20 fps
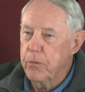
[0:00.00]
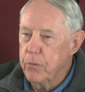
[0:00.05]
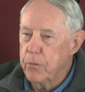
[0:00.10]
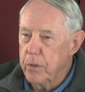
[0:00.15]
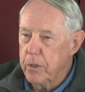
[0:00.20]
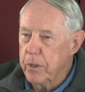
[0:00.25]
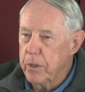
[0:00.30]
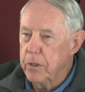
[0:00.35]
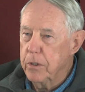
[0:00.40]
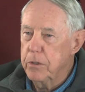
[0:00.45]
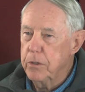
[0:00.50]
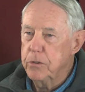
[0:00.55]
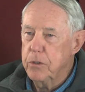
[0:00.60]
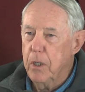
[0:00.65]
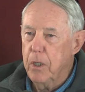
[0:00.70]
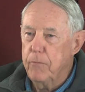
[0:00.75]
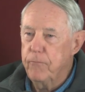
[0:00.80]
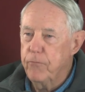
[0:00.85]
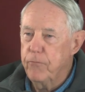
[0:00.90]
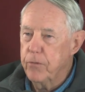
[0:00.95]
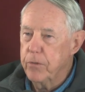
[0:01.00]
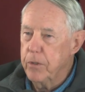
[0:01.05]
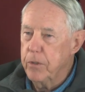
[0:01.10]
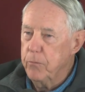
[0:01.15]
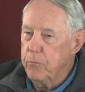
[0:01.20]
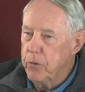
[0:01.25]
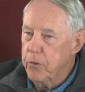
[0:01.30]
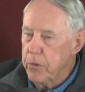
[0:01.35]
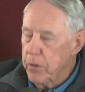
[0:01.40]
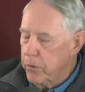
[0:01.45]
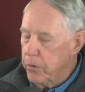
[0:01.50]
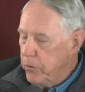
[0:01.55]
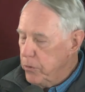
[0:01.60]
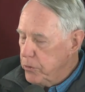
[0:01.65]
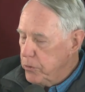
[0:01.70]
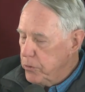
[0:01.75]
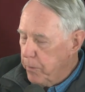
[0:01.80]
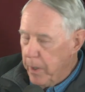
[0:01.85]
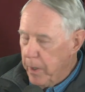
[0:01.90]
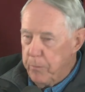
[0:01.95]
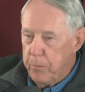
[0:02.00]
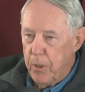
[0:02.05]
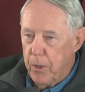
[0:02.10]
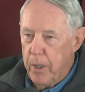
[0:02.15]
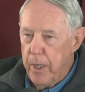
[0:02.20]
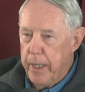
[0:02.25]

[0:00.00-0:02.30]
really good job for them with their newspaper